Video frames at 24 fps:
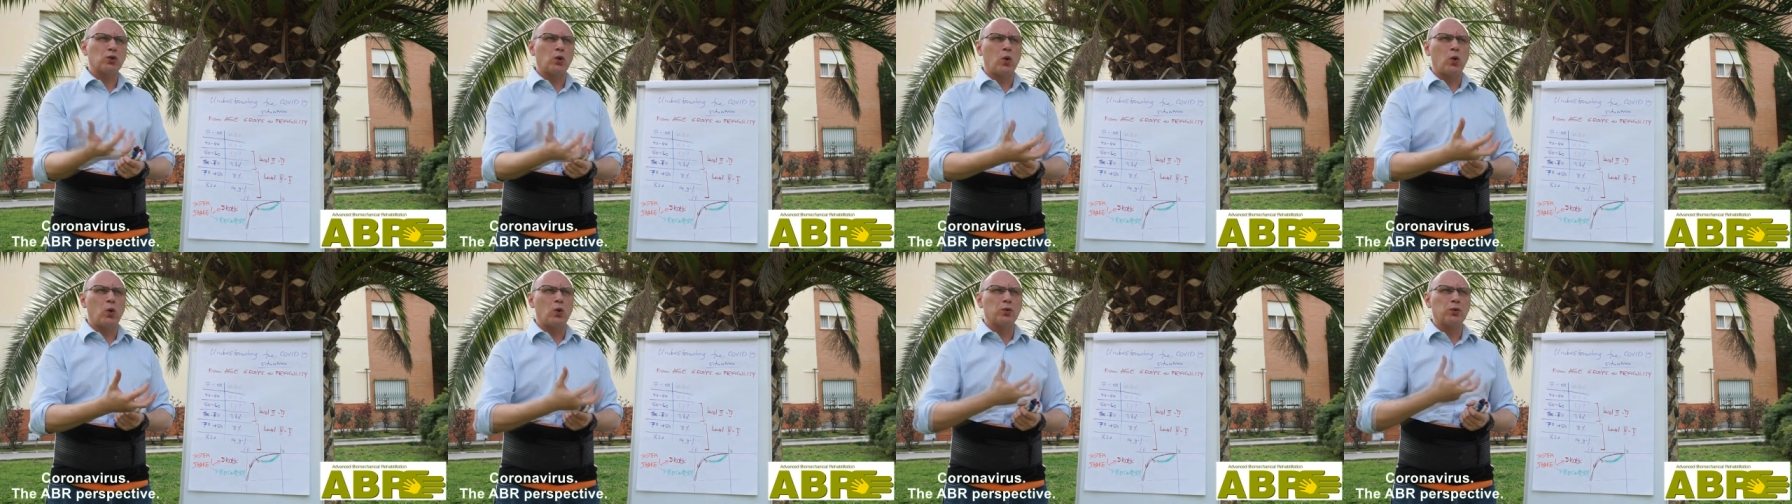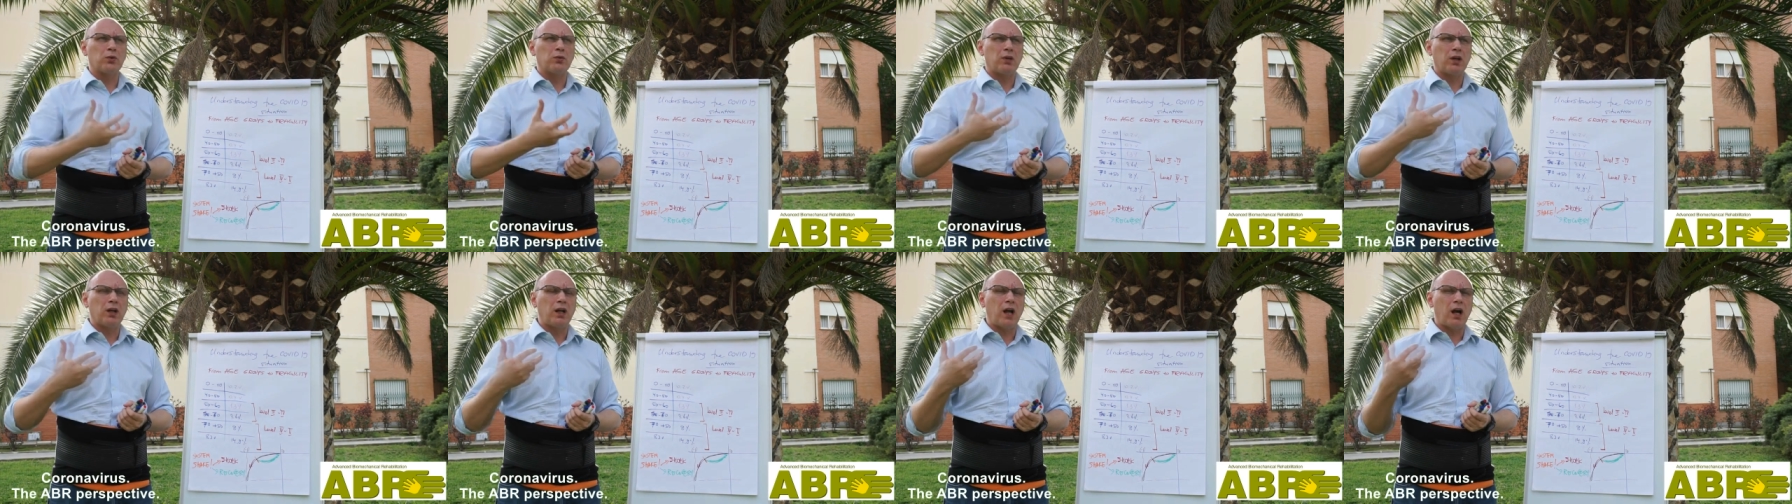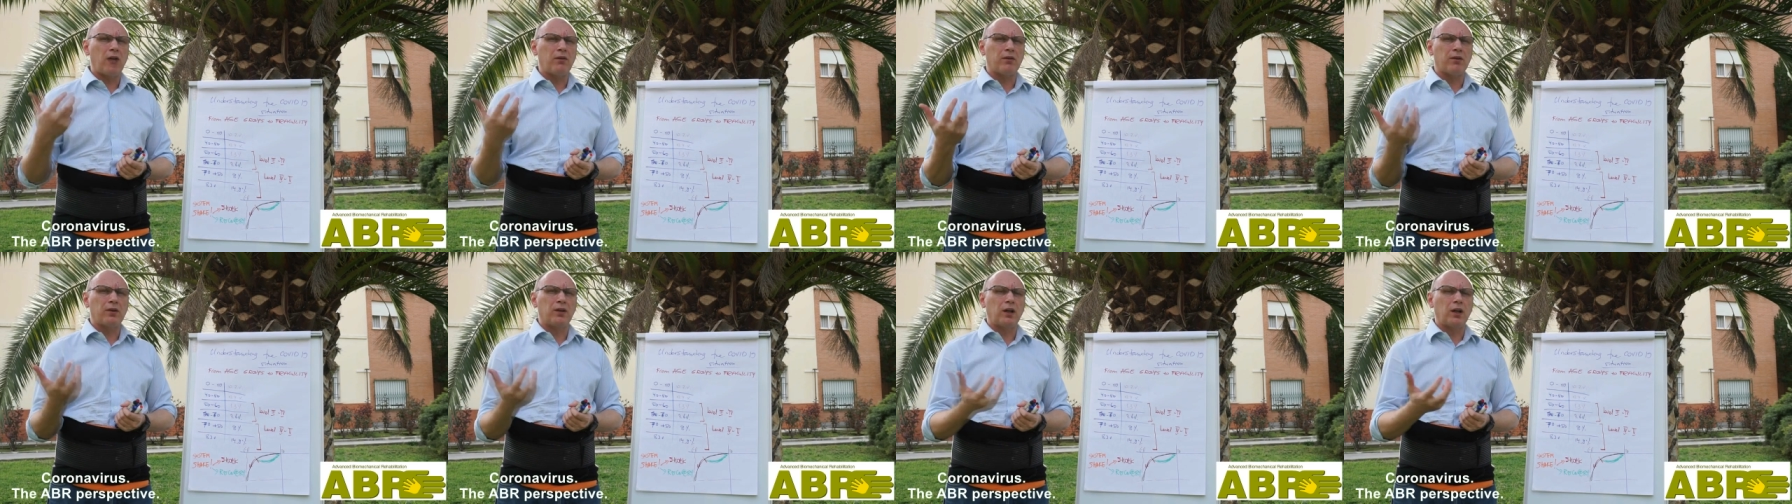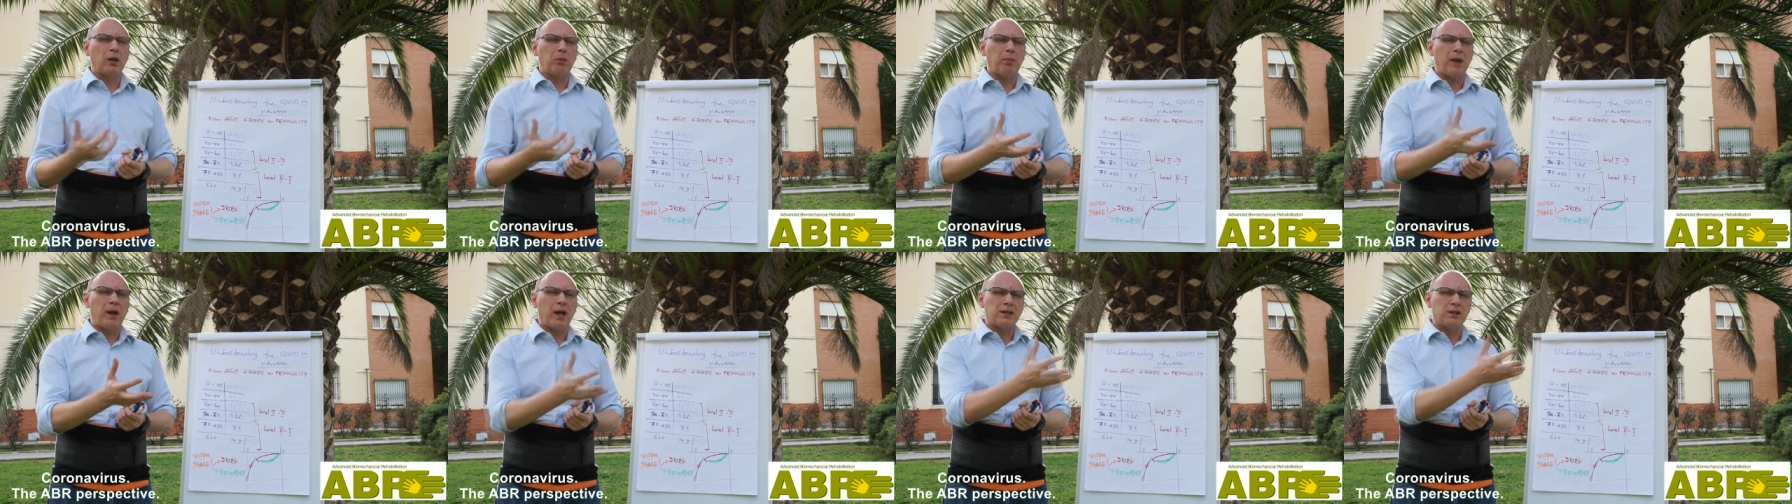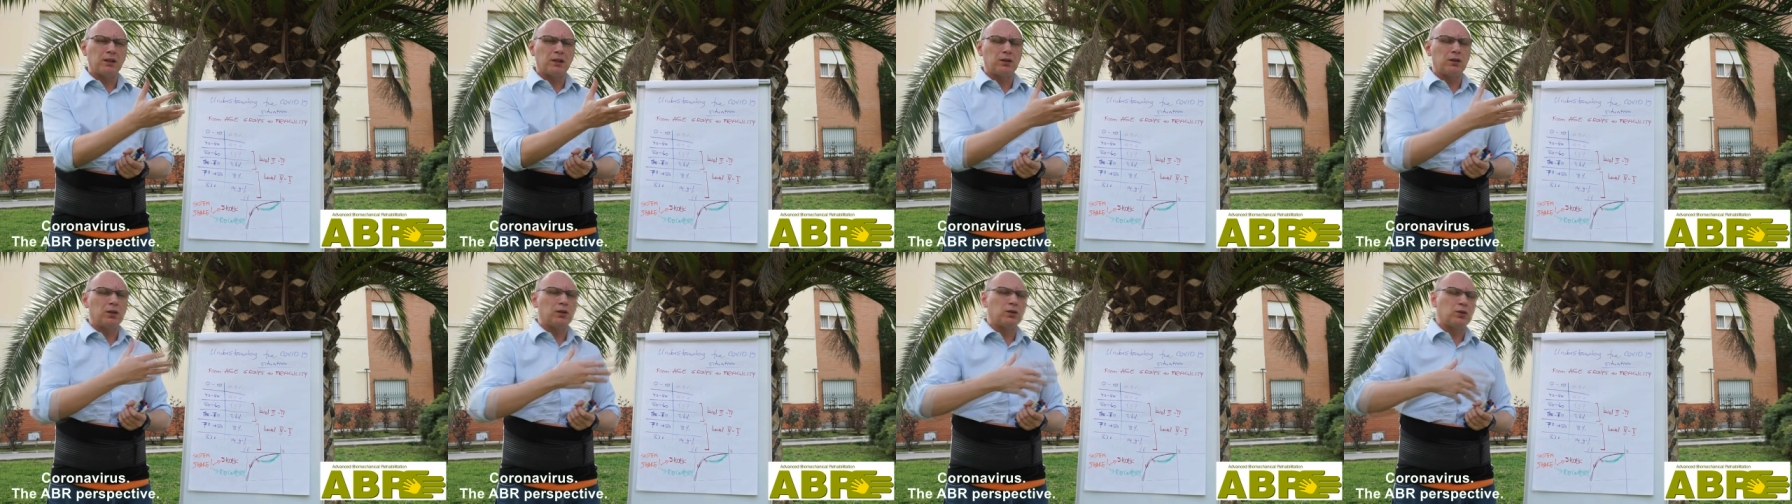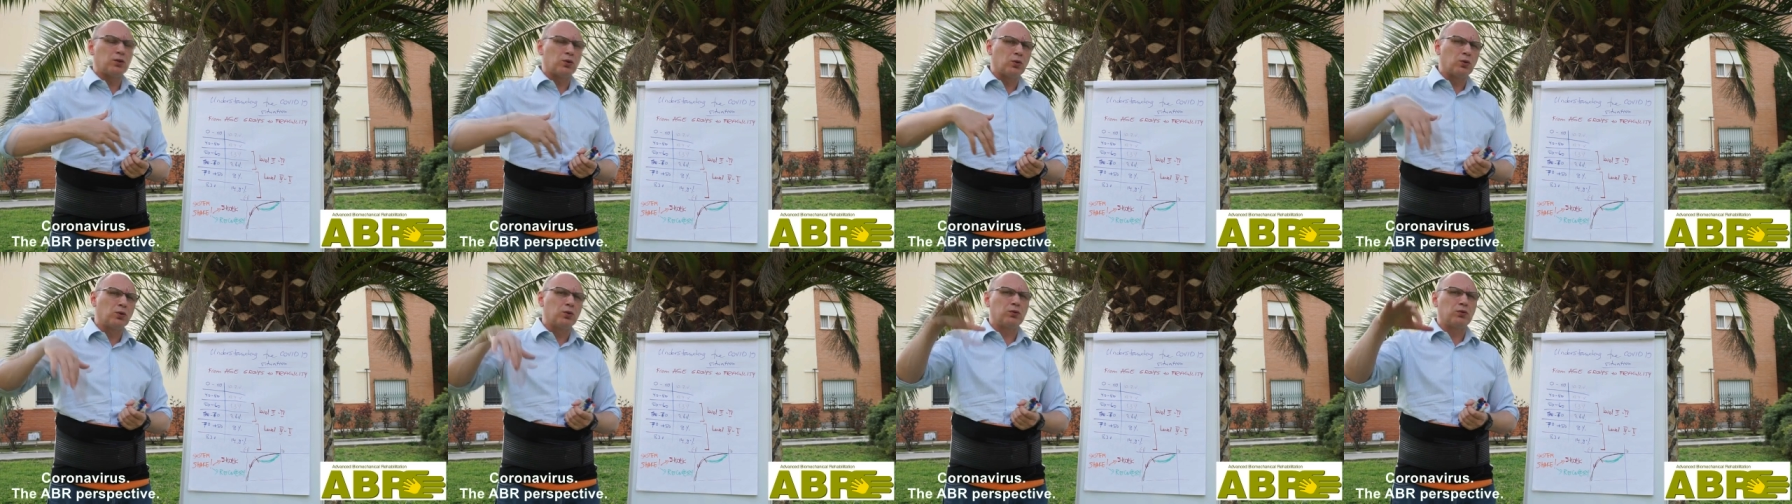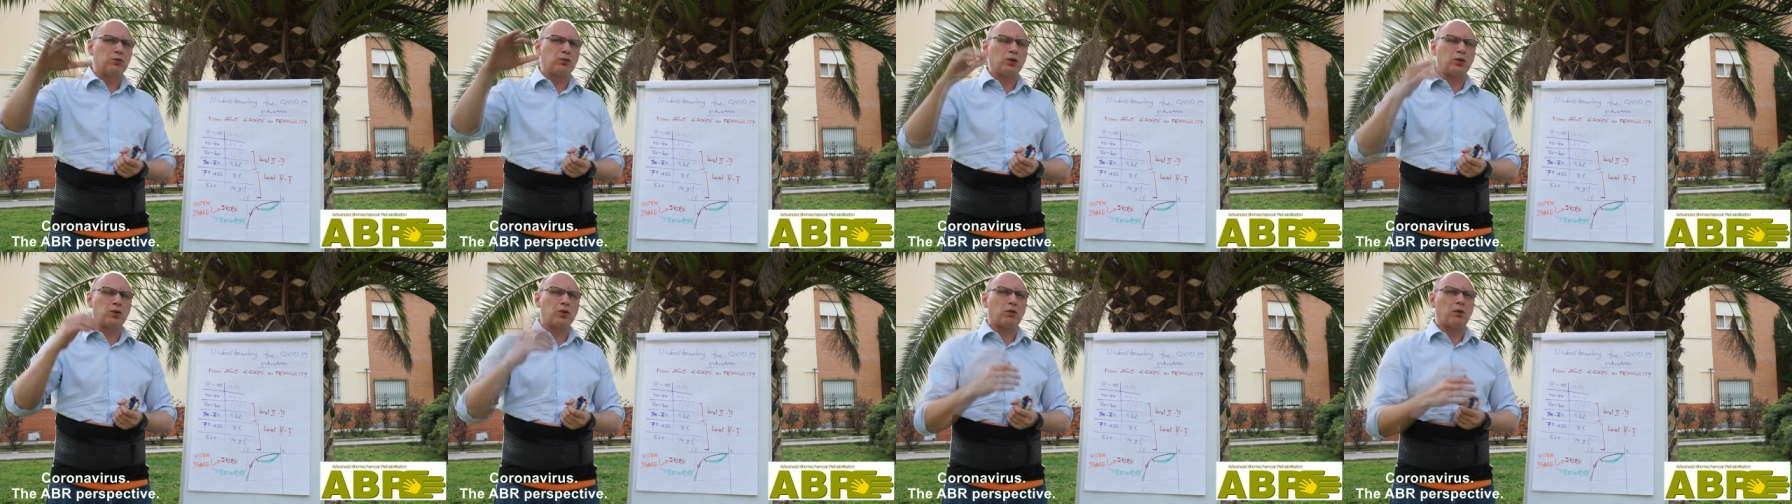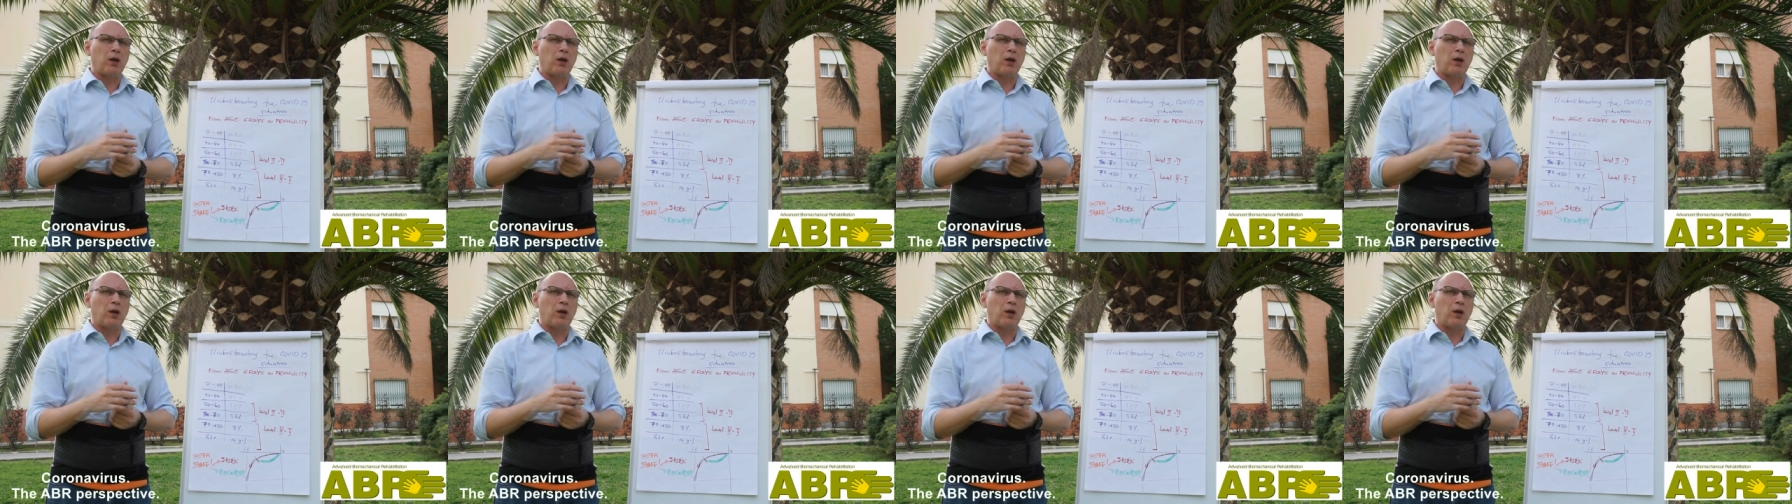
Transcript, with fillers: own recovery capacity to turn